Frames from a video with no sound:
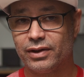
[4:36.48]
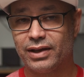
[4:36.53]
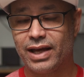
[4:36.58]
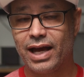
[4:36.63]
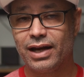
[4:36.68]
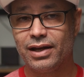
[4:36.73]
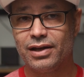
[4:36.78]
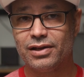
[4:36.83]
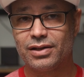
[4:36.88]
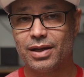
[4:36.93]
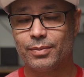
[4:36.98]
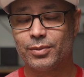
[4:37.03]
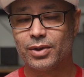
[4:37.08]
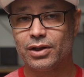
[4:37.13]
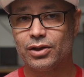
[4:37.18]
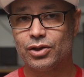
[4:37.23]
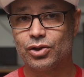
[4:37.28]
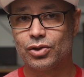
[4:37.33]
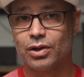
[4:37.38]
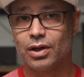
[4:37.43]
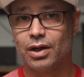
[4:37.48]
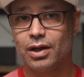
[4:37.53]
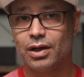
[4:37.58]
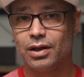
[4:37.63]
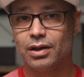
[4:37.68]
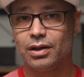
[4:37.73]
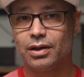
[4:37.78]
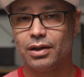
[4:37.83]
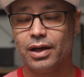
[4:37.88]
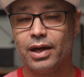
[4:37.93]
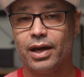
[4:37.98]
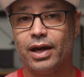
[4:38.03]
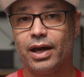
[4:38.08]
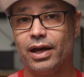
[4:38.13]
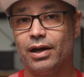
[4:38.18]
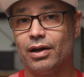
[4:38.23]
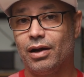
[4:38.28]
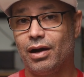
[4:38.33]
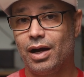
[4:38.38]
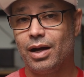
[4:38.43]
and that is I'm gonna draw
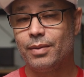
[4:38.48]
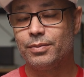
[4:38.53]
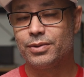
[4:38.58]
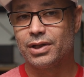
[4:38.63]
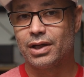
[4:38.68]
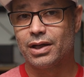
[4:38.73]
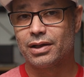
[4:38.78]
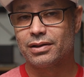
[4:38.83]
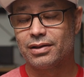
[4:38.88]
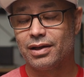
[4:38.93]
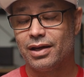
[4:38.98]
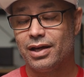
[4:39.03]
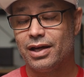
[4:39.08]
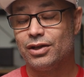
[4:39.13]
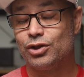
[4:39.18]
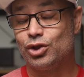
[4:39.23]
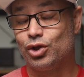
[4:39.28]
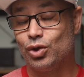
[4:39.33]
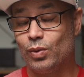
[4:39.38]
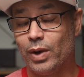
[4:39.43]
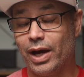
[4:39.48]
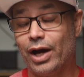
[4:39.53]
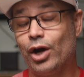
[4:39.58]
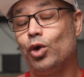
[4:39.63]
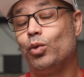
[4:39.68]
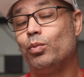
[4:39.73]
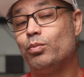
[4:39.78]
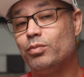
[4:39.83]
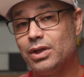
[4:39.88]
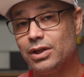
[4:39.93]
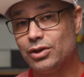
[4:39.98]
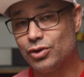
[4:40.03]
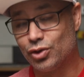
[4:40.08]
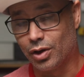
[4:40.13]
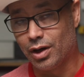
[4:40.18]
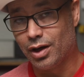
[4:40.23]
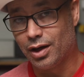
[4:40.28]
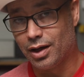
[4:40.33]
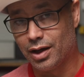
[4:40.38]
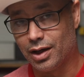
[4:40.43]
an object to help me
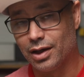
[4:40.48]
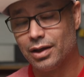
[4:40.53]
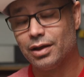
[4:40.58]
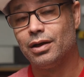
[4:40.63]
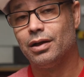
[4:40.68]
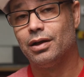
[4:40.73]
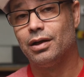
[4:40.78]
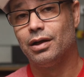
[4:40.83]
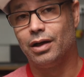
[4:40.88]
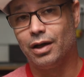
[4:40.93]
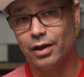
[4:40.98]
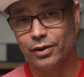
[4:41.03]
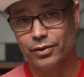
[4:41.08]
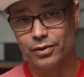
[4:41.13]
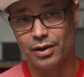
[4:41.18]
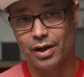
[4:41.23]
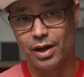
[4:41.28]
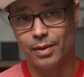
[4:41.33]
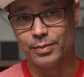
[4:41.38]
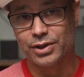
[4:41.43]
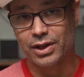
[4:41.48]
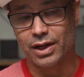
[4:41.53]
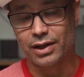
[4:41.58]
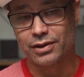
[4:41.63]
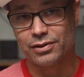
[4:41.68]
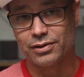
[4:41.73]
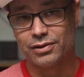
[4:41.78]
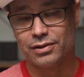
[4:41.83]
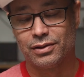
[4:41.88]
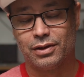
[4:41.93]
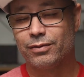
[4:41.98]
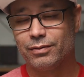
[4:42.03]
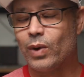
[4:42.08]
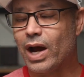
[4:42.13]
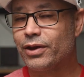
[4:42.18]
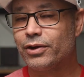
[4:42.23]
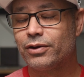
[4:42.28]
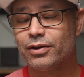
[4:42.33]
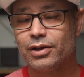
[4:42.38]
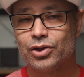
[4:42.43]
draw other objects.
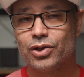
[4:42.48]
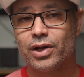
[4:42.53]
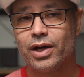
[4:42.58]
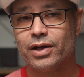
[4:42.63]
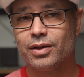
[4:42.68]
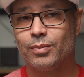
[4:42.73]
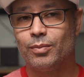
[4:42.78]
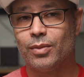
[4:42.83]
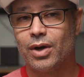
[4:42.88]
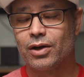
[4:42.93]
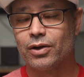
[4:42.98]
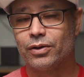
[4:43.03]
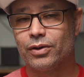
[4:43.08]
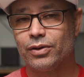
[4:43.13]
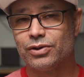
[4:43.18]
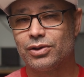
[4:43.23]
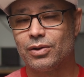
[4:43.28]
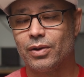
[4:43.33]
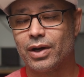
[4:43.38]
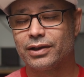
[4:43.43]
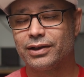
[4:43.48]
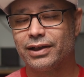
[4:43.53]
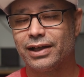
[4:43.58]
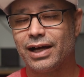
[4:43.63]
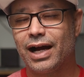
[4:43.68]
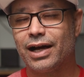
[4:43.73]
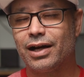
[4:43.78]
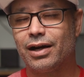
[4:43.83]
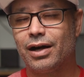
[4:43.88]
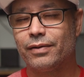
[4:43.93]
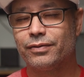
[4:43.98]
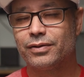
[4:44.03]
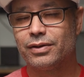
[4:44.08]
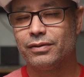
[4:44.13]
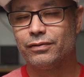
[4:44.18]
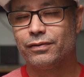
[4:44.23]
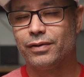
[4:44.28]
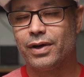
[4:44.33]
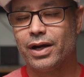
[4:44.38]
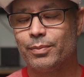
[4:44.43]
Rather than trying to model those directly, I
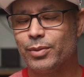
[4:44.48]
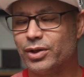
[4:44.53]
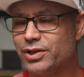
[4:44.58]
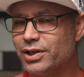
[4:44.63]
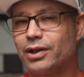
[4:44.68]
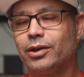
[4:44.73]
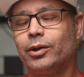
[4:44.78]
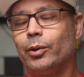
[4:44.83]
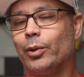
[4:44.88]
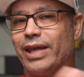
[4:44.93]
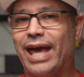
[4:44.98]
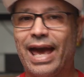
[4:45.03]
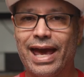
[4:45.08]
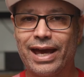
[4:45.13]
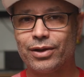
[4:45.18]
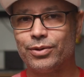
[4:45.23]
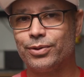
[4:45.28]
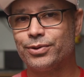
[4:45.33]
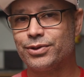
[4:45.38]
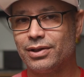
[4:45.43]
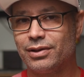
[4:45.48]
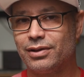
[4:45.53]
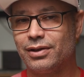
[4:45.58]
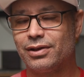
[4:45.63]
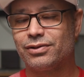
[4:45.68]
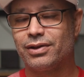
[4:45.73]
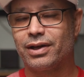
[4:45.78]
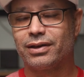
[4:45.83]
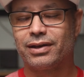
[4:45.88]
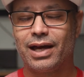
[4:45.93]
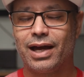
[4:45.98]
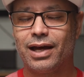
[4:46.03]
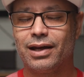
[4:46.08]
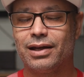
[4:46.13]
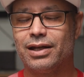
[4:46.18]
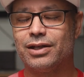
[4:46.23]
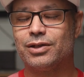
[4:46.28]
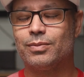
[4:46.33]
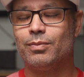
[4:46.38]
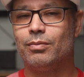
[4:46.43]
often find, particularly with angles and things like
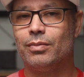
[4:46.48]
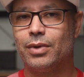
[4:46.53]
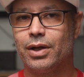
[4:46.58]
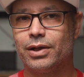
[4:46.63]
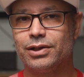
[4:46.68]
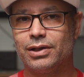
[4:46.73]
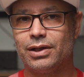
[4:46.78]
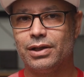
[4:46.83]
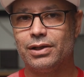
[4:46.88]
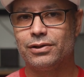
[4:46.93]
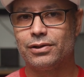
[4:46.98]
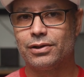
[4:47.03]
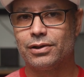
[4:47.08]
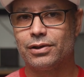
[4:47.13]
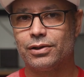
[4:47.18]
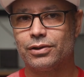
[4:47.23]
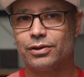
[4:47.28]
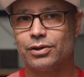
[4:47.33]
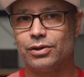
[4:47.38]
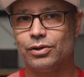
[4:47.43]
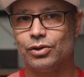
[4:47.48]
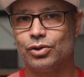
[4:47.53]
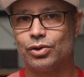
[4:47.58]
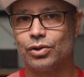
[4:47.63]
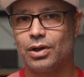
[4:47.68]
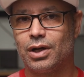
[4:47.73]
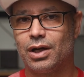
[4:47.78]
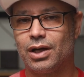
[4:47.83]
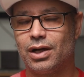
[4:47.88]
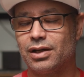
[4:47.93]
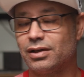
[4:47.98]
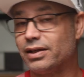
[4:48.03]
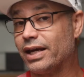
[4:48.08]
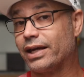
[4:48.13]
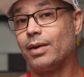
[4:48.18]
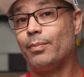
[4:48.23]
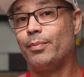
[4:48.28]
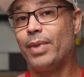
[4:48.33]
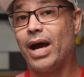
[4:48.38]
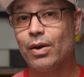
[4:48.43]
that, it's much easier to draw
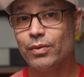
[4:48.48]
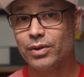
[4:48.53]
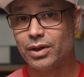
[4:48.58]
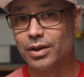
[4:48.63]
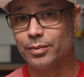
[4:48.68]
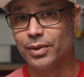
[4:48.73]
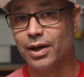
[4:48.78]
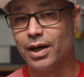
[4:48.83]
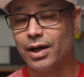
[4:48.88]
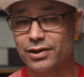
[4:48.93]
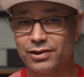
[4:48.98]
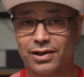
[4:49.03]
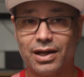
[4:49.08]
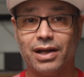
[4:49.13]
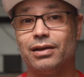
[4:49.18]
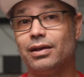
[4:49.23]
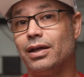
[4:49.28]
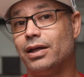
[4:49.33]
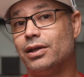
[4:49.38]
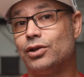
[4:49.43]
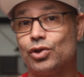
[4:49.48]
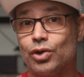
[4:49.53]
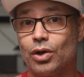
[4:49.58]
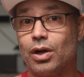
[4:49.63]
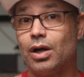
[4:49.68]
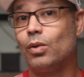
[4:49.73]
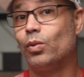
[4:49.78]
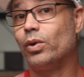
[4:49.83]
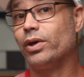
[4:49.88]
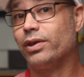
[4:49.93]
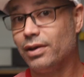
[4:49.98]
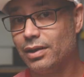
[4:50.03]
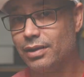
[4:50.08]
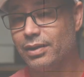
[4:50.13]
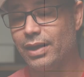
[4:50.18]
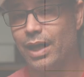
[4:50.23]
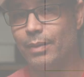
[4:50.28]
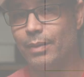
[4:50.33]
like a bounding box and then draw within